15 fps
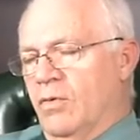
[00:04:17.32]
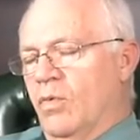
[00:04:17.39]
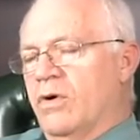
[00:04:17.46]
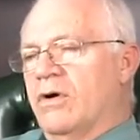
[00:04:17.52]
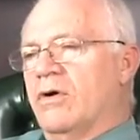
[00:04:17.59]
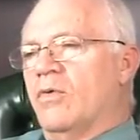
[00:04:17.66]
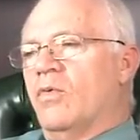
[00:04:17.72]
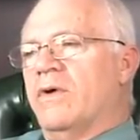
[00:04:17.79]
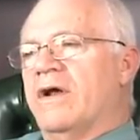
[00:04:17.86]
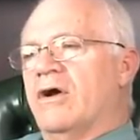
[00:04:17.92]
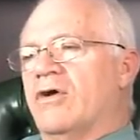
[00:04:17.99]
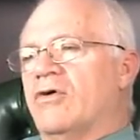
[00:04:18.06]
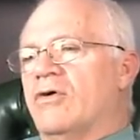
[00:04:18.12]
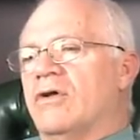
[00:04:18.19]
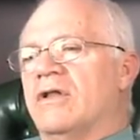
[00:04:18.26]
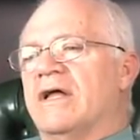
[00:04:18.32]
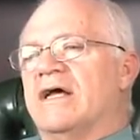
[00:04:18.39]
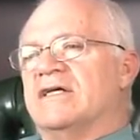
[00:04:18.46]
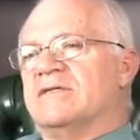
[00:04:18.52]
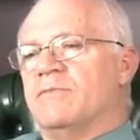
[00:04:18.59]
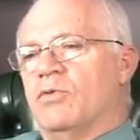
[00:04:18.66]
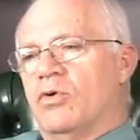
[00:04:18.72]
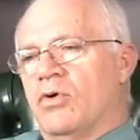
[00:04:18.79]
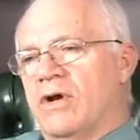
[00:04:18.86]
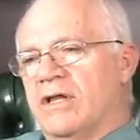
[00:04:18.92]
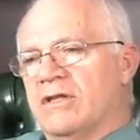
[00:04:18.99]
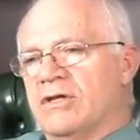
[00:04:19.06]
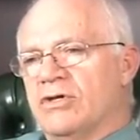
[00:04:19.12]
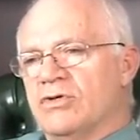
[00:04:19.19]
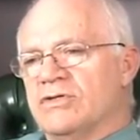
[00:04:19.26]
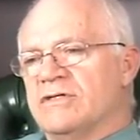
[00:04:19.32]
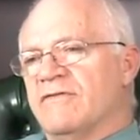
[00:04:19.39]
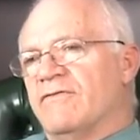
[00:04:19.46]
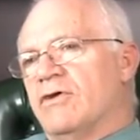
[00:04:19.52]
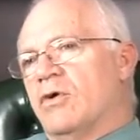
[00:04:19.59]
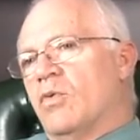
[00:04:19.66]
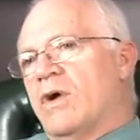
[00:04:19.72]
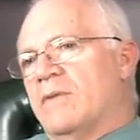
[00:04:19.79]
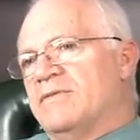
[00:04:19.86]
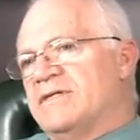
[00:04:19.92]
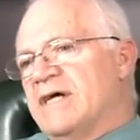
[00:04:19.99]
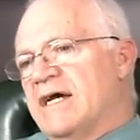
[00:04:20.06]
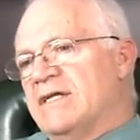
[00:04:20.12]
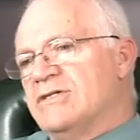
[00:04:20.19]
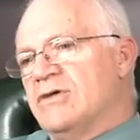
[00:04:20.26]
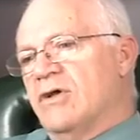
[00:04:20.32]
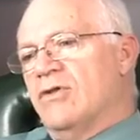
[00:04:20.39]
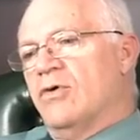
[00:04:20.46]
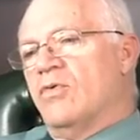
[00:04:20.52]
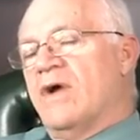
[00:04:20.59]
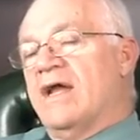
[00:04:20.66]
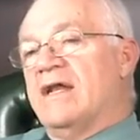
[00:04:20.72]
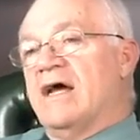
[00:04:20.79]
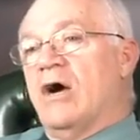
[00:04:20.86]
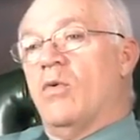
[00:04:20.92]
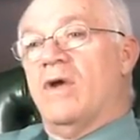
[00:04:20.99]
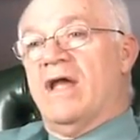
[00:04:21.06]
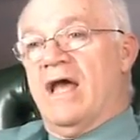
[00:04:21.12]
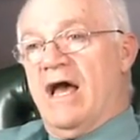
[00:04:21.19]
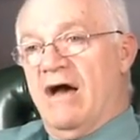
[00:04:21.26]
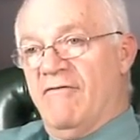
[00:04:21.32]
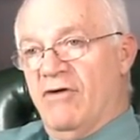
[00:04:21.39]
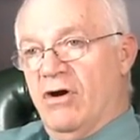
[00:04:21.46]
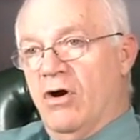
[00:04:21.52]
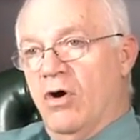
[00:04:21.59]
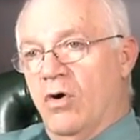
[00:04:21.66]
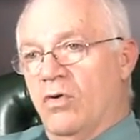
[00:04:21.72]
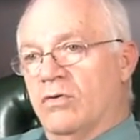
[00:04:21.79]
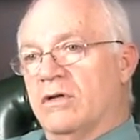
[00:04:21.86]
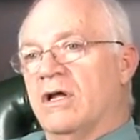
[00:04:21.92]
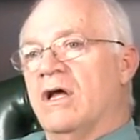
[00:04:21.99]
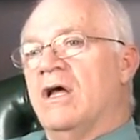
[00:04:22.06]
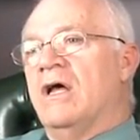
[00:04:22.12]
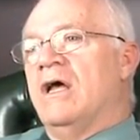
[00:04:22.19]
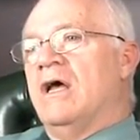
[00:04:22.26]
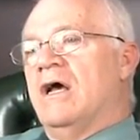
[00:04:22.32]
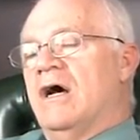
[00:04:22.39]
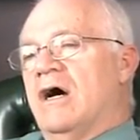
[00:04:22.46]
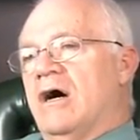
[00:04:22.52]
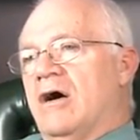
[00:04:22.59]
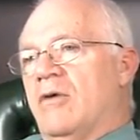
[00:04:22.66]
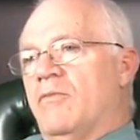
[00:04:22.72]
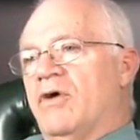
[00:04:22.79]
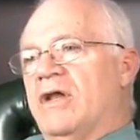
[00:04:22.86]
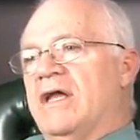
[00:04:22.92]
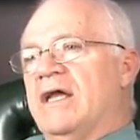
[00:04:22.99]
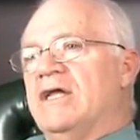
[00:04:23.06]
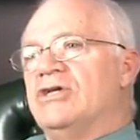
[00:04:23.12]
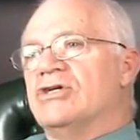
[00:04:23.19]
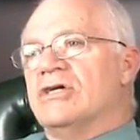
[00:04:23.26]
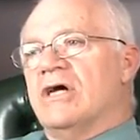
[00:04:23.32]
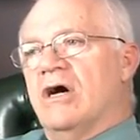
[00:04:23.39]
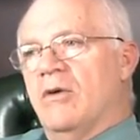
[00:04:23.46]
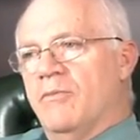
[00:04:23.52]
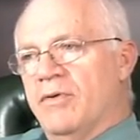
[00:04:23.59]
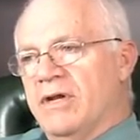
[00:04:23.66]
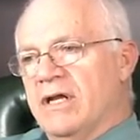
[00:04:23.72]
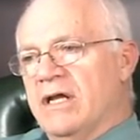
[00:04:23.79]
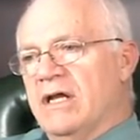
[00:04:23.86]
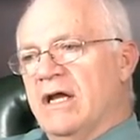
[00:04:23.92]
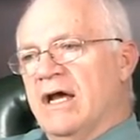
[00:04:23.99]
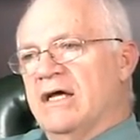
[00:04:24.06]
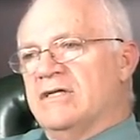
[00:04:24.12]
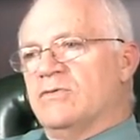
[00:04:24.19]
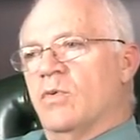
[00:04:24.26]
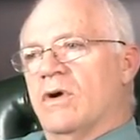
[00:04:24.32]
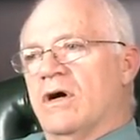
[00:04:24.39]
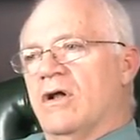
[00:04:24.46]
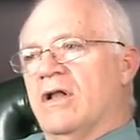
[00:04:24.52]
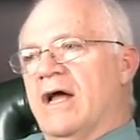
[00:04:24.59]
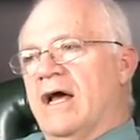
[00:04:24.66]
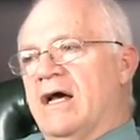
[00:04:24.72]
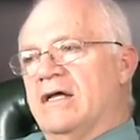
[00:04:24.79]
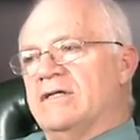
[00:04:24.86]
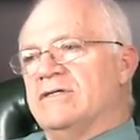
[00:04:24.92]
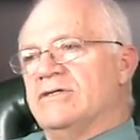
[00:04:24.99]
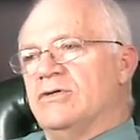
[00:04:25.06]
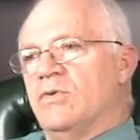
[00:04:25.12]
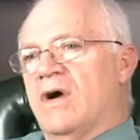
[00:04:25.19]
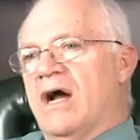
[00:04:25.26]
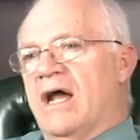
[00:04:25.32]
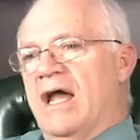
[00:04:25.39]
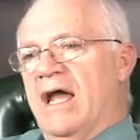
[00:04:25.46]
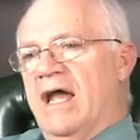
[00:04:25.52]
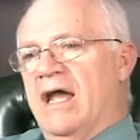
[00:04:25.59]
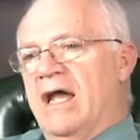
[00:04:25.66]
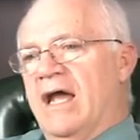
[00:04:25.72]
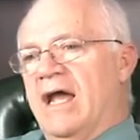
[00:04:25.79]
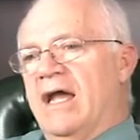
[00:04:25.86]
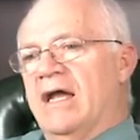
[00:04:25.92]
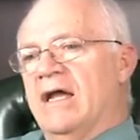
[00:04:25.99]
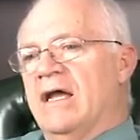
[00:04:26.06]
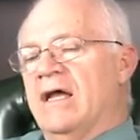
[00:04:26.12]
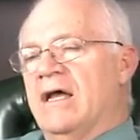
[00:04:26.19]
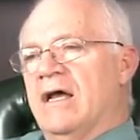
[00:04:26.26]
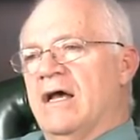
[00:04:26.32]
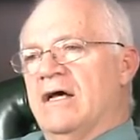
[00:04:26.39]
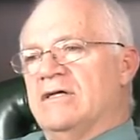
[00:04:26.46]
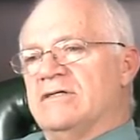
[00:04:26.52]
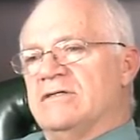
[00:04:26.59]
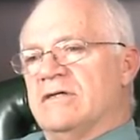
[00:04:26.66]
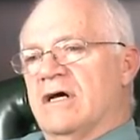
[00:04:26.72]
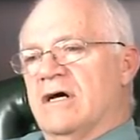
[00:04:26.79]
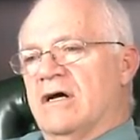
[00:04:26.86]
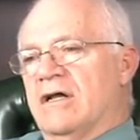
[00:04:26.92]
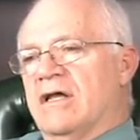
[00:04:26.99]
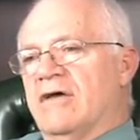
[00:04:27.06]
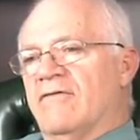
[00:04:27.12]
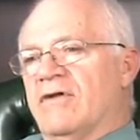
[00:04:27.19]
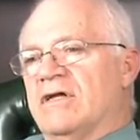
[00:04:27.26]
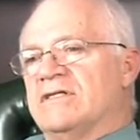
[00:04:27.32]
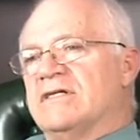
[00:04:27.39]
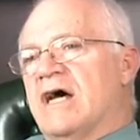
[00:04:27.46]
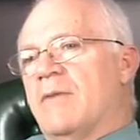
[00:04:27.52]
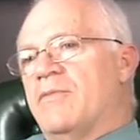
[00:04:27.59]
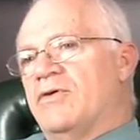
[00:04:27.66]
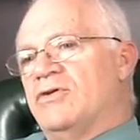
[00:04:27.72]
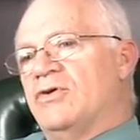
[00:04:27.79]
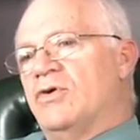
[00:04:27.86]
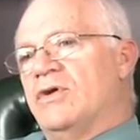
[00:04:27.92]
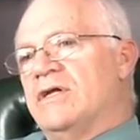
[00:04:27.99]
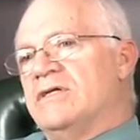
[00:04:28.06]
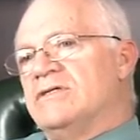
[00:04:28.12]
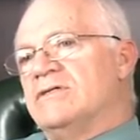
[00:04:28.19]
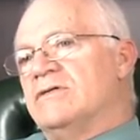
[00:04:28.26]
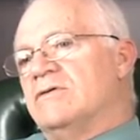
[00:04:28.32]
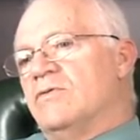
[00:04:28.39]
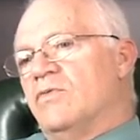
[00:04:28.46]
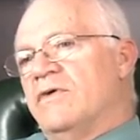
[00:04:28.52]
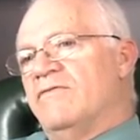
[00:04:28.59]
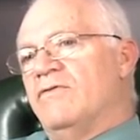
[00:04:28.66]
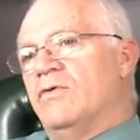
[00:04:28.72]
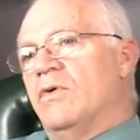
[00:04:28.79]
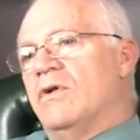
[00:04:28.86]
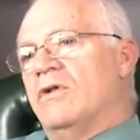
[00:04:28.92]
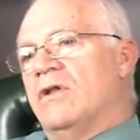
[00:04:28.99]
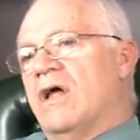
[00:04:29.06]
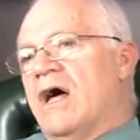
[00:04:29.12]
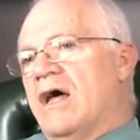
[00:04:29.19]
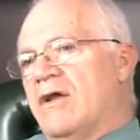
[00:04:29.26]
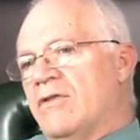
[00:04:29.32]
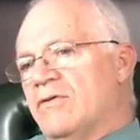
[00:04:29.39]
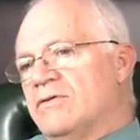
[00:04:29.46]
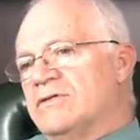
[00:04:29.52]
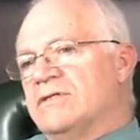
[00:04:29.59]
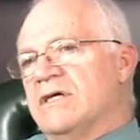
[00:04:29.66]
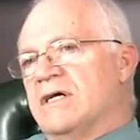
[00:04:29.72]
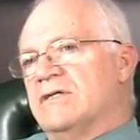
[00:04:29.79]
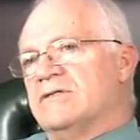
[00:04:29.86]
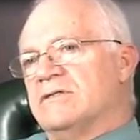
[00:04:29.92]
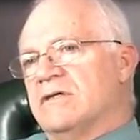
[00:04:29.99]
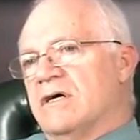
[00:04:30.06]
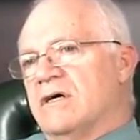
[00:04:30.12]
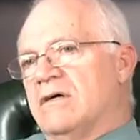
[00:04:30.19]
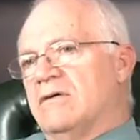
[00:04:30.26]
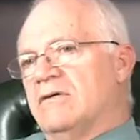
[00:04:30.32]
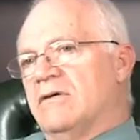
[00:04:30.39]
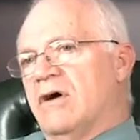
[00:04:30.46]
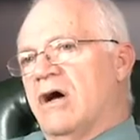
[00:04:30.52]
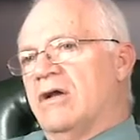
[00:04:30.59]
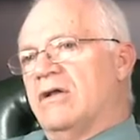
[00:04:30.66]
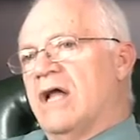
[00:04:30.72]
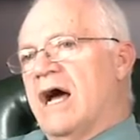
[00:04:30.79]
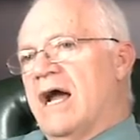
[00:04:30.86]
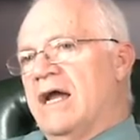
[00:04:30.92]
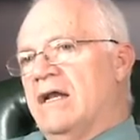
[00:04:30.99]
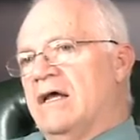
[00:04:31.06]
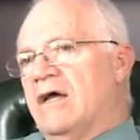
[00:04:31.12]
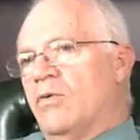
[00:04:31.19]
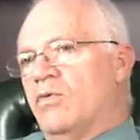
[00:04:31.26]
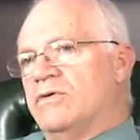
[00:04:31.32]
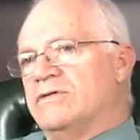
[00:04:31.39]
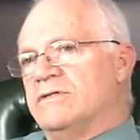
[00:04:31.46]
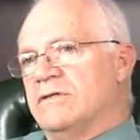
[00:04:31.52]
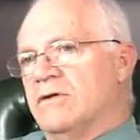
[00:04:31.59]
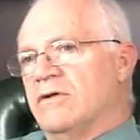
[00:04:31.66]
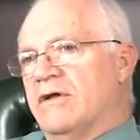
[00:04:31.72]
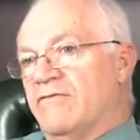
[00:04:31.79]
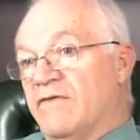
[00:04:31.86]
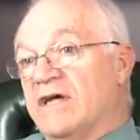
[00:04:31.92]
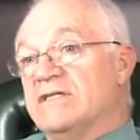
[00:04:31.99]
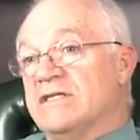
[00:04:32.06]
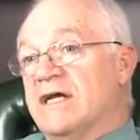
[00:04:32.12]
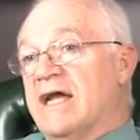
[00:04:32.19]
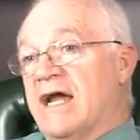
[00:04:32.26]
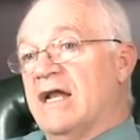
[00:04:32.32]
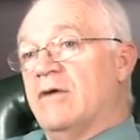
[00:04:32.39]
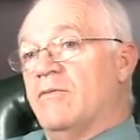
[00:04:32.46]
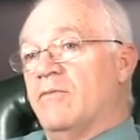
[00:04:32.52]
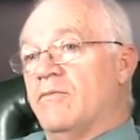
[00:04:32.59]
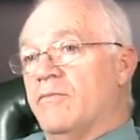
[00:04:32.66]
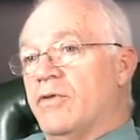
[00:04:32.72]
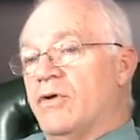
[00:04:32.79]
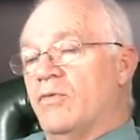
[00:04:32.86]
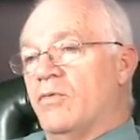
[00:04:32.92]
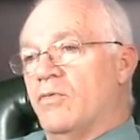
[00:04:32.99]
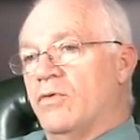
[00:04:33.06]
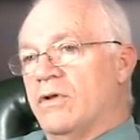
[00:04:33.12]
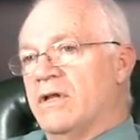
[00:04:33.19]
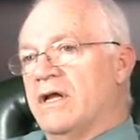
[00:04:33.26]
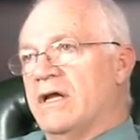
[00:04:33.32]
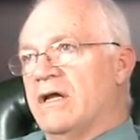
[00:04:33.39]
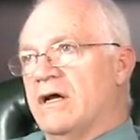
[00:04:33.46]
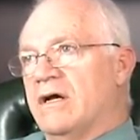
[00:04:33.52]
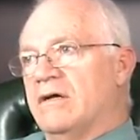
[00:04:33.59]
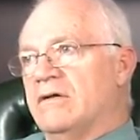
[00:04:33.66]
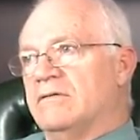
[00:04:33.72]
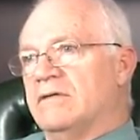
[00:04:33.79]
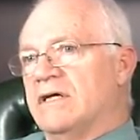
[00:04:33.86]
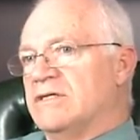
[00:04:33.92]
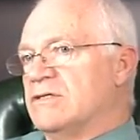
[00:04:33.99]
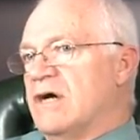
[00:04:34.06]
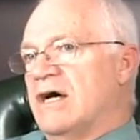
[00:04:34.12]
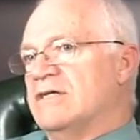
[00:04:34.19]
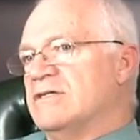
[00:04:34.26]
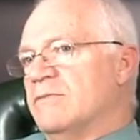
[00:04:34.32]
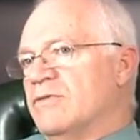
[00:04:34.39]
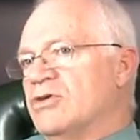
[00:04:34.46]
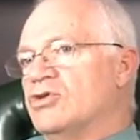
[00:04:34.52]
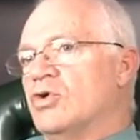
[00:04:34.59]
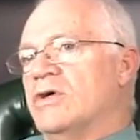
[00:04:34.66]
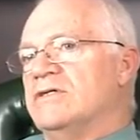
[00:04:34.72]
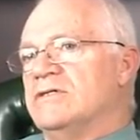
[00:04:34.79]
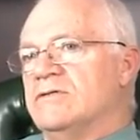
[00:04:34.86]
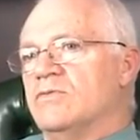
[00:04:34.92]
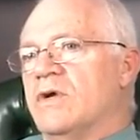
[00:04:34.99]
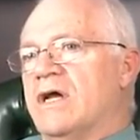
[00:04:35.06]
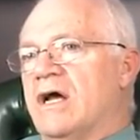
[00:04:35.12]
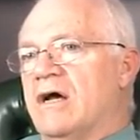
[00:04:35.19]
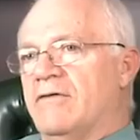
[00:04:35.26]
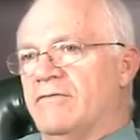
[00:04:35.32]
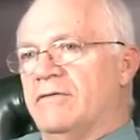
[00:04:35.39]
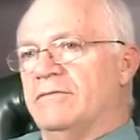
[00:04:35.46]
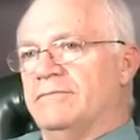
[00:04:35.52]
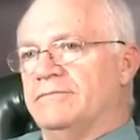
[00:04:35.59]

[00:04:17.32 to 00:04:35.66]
We are currently exploring the use of their websites, although right now we have our own. But each company, as well as UIAA, has given us opportunities to review a lot of those things online, and we're still investigating them, but really it's awesome, the choices we have.